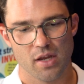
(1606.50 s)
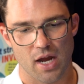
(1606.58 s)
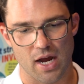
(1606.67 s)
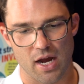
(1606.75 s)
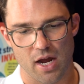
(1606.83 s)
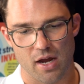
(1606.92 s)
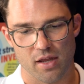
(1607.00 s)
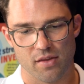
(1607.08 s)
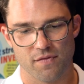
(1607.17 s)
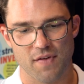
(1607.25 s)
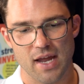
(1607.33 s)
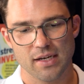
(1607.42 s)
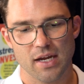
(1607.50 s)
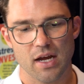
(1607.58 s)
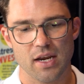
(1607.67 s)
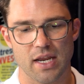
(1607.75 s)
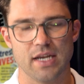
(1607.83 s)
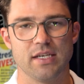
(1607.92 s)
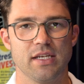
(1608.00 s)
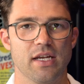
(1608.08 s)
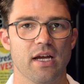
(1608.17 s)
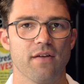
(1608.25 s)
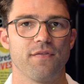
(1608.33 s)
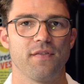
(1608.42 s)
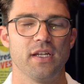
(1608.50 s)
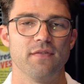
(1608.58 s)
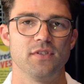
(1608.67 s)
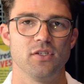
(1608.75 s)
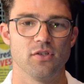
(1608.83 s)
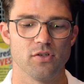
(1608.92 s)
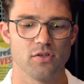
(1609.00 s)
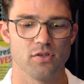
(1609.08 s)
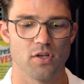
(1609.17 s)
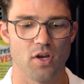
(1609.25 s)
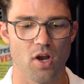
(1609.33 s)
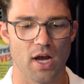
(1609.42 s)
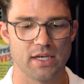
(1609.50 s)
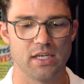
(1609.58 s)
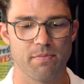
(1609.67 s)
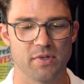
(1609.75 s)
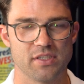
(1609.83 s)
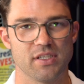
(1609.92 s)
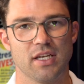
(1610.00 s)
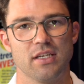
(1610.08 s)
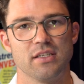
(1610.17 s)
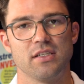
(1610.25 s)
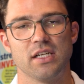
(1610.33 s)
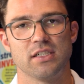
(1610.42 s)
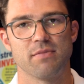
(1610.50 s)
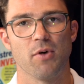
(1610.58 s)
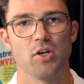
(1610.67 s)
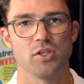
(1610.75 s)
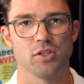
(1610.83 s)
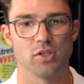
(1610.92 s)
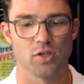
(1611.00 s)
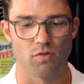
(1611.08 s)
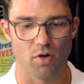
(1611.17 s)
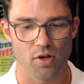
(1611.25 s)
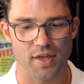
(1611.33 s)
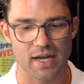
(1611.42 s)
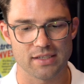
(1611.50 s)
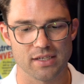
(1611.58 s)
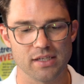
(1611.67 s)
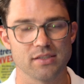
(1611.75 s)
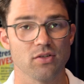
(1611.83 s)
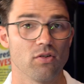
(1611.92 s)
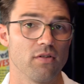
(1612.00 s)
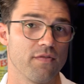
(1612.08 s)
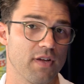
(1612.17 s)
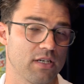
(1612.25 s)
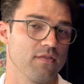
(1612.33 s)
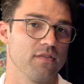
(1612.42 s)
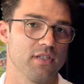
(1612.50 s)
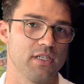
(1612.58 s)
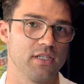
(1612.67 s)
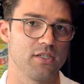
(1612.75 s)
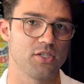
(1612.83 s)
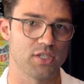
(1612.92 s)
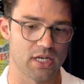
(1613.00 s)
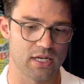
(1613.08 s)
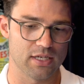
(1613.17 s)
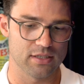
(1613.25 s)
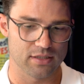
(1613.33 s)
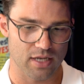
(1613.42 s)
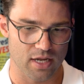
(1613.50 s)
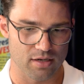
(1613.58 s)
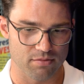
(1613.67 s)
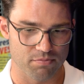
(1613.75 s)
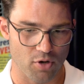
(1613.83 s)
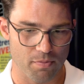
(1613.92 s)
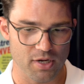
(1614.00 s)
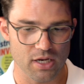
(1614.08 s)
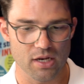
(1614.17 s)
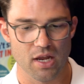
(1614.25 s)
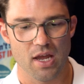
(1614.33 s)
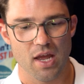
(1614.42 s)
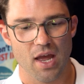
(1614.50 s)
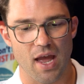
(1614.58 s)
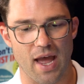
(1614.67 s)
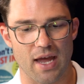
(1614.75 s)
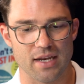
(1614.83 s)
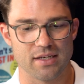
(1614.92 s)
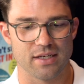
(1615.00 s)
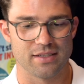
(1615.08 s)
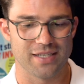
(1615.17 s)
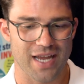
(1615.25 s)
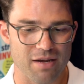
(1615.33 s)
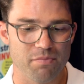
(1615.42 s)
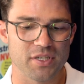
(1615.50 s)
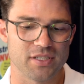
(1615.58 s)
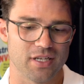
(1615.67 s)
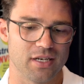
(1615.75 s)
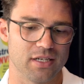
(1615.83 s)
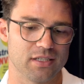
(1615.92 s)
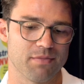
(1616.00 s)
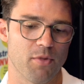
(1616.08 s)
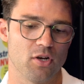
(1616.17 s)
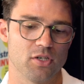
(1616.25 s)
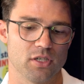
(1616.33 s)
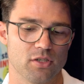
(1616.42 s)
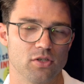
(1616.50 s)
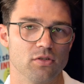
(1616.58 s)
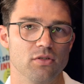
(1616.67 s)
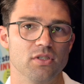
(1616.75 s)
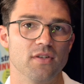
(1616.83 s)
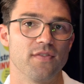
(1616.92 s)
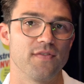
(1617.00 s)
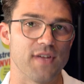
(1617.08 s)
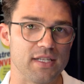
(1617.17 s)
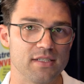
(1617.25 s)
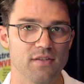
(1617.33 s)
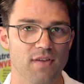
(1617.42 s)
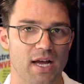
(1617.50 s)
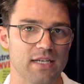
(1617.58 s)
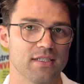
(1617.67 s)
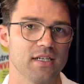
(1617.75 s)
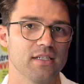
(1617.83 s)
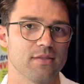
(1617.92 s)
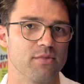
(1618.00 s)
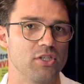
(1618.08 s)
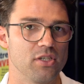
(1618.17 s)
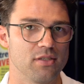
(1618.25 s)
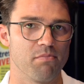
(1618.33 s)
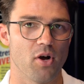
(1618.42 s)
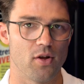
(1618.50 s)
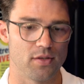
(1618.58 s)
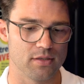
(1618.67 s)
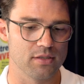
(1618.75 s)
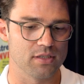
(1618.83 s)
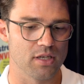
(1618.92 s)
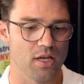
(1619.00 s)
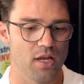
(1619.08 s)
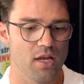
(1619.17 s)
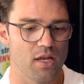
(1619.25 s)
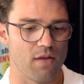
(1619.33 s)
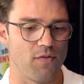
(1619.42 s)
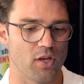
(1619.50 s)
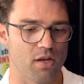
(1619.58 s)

The Vanguard ETF gives you 90% exposure to growth assets, or effectively shares and property, and a 10% exposure to defensive assets, which is bonds. If you